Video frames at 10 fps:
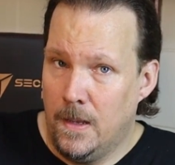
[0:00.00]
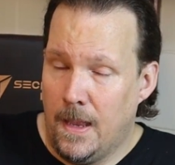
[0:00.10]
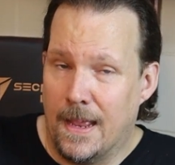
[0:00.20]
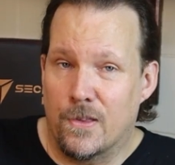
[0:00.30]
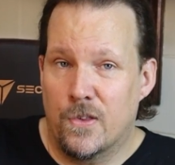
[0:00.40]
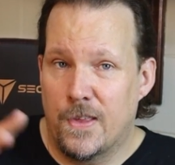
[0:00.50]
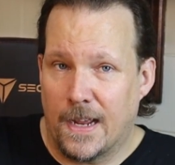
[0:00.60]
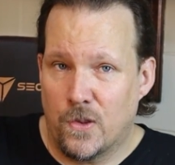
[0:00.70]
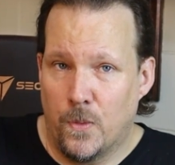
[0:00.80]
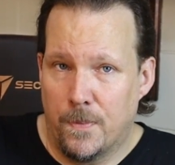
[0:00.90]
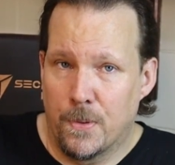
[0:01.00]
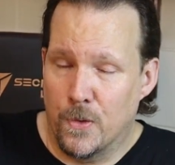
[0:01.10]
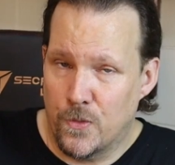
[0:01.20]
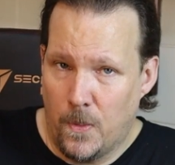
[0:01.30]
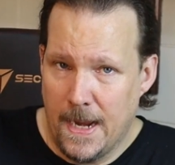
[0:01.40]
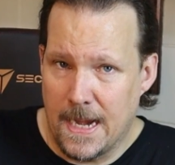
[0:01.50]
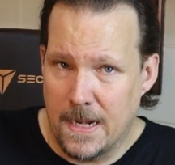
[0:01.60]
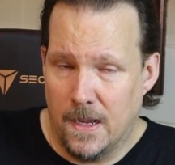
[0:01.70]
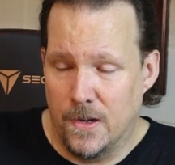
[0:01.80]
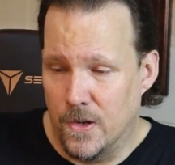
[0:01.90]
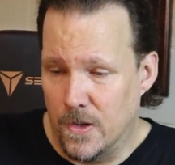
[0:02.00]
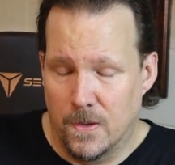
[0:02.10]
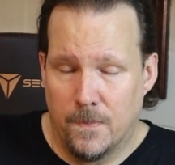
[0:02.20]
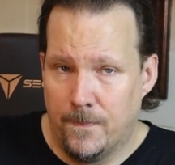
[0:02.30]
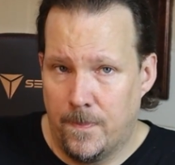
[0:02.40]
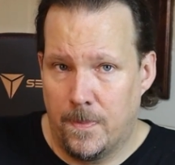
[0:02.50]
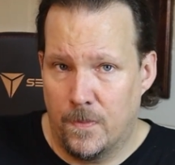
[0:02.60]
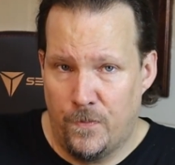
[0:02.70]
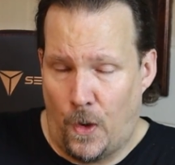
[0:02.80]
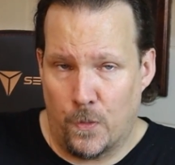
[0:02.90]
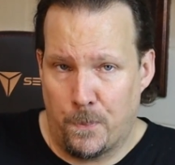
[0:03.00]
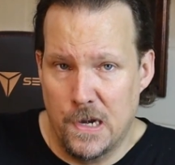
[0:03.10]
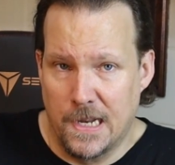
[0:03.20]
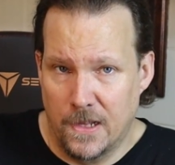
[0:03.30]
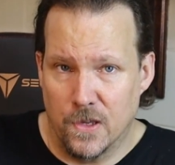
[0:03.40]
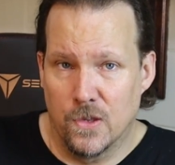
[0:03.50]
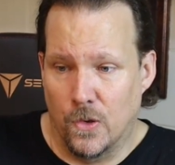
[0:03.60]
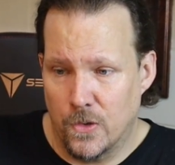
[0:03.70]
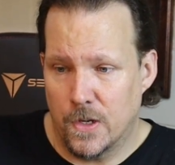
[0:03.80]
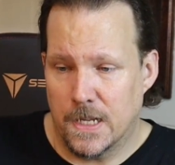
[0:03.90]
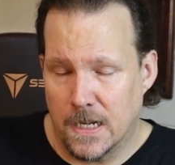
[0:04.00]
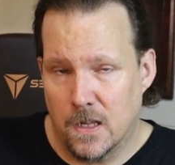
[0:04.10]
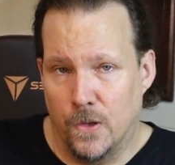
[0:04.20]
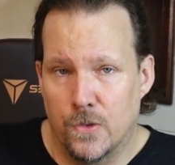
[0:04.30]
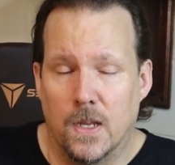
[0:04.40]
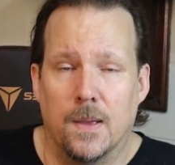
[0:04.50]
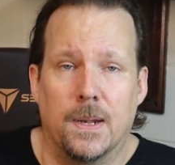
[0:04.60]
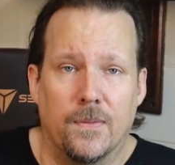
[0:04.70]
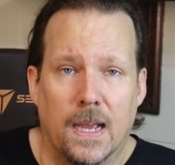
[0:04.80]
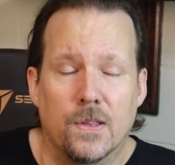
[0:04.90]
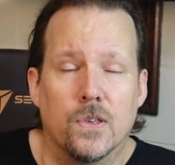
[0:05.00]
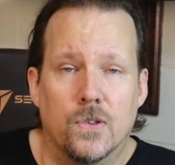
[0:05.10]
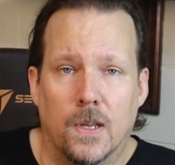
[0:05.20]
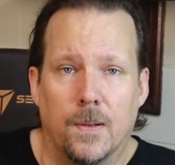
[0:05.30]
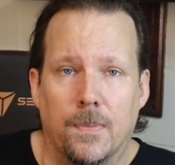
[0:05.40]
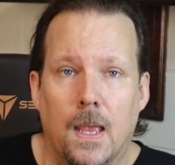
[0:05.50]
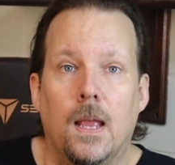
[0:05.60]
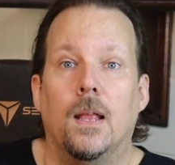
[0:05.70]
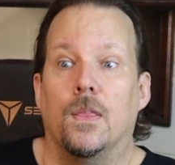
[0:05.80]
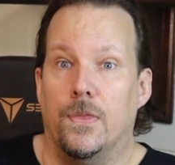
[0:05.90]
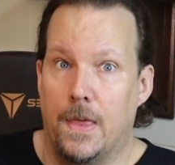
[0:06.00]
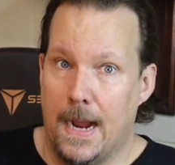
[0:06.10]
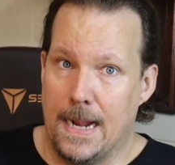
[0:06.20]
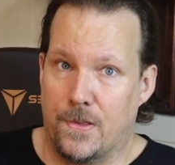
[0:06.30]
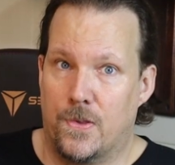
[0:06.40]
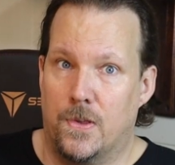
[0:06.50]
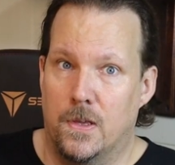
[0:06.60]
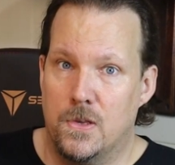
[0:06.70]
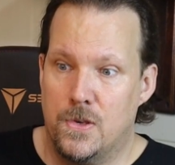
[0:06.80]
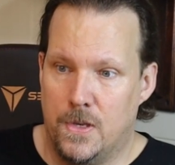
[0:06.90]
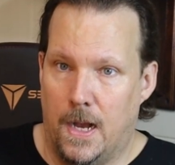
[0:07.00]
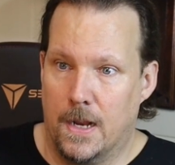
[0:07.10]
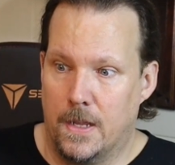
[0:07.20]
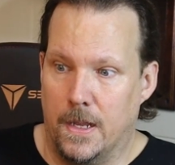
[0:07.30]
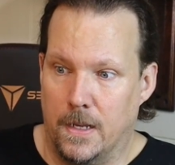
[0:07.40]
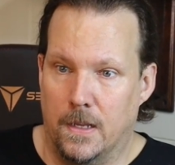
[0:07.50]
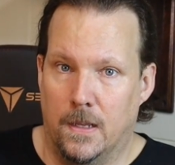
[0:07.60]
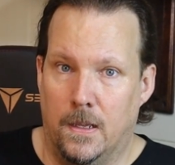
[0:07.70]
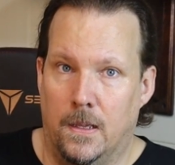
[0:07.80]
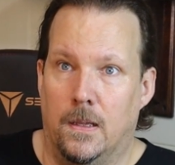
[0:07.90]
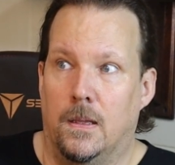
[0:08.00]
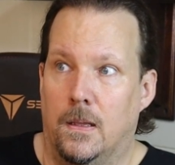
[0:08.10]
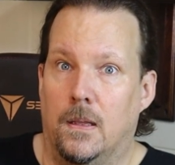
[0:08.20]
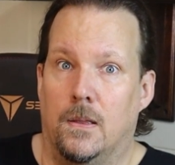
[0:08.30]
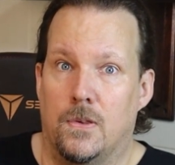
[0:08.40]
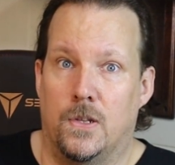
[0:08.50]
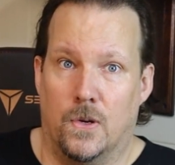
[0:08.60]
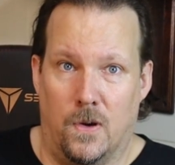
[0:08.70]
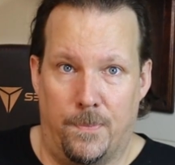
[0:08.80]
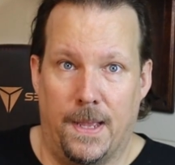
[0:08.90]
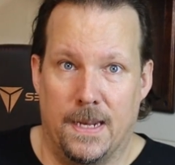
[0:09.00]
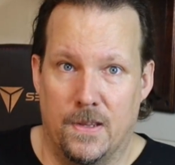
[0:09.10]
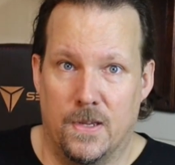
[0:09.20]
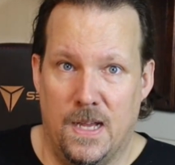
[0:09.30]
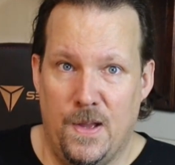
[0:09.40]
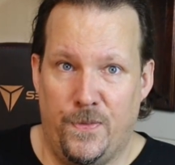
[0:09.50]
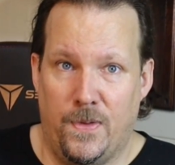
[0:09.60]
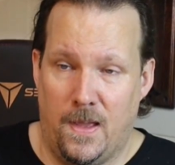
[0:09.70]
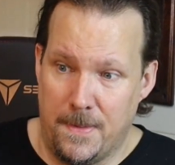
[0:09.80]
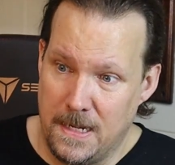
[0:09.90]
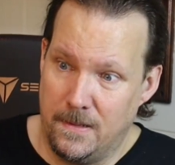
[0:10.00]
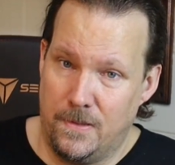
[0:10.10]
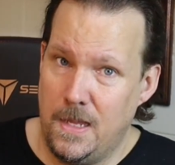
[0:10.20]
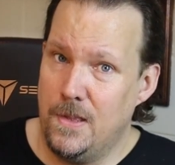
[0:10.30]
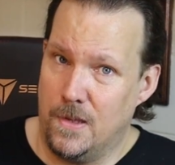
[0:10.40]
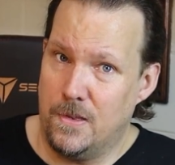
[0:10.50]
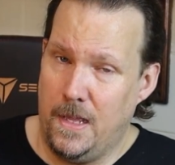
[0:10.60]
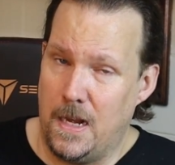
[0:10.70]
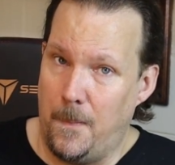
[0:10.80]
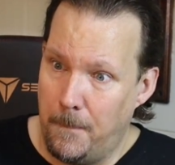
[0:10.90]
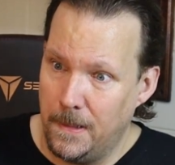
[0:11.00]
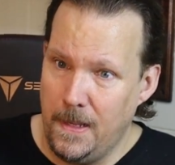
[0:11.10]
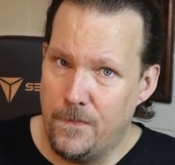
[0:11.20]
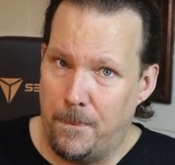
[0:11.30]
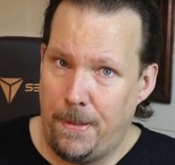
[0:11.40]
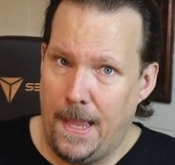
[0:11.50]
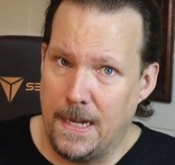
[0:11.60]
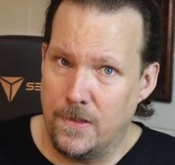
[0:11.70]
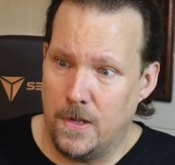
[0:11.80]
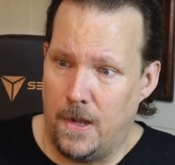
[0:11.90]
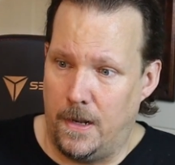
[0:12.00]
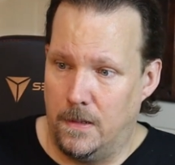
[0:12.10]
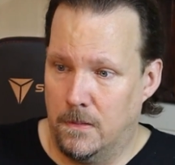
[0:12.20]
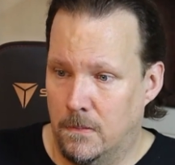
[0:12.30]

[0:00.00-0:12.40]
has sex with Bruce Wayne under false pretenses in order to get close to him and have access to him, that's shocking. She took her panties off? I mean, seize the city, but leave your panties on.